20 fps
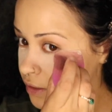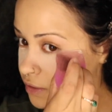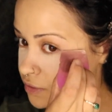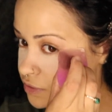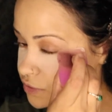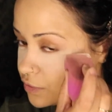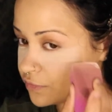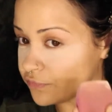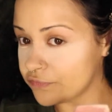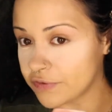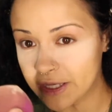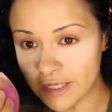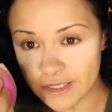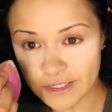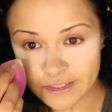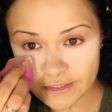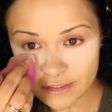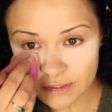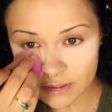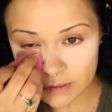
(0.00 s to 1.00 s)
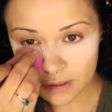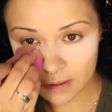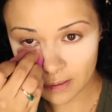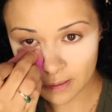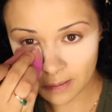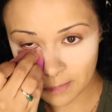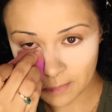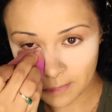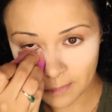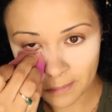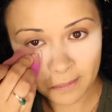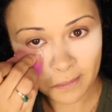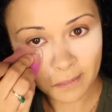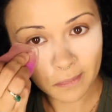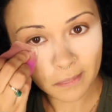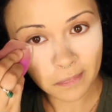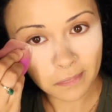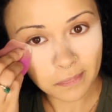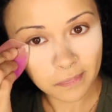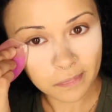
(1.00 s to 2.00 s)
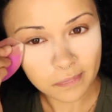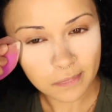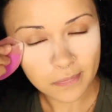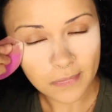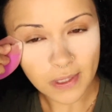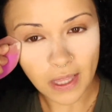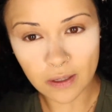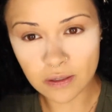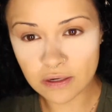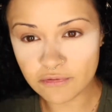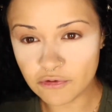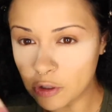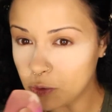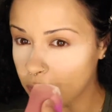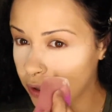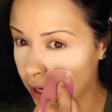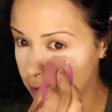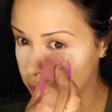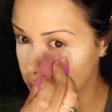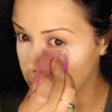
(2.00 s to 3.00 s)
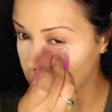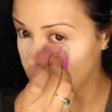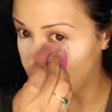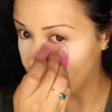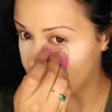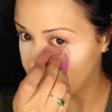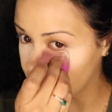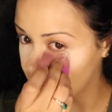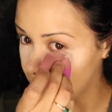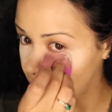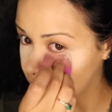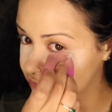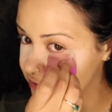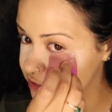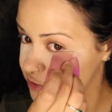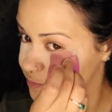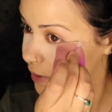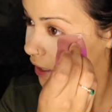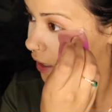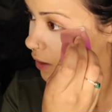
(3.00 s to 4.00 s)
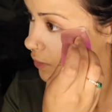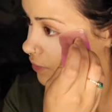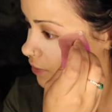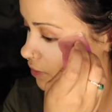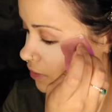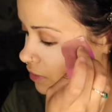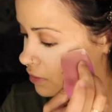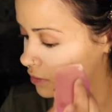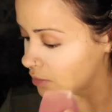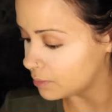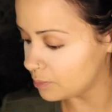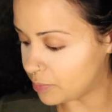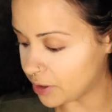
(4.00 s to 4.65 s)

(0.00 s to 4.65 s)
Too Faced. I don't know when I got this powder,